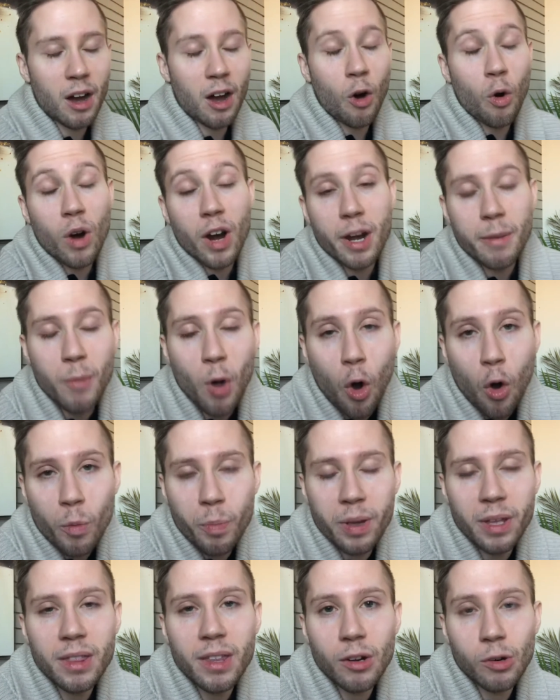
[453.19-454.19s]
or I'm
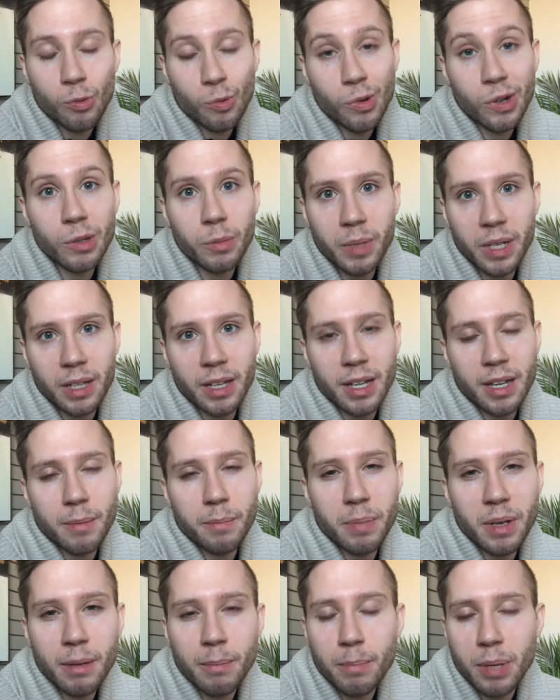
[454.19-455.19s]
hoping there will be like a
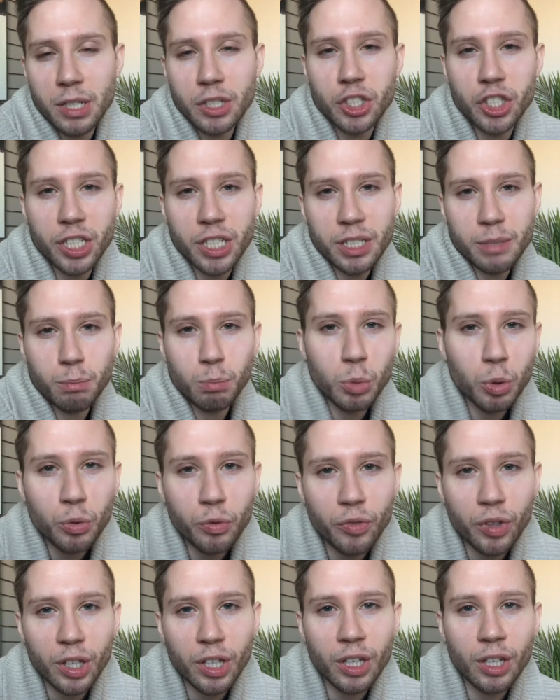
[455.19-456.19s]
big budget
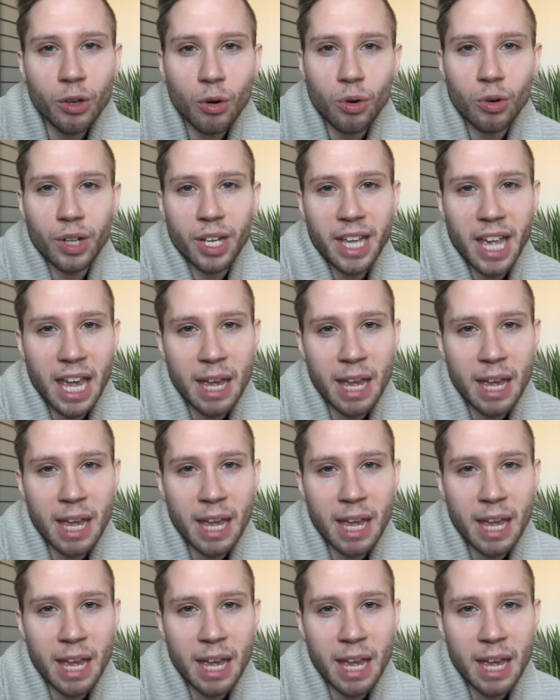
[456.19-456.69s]
movie or like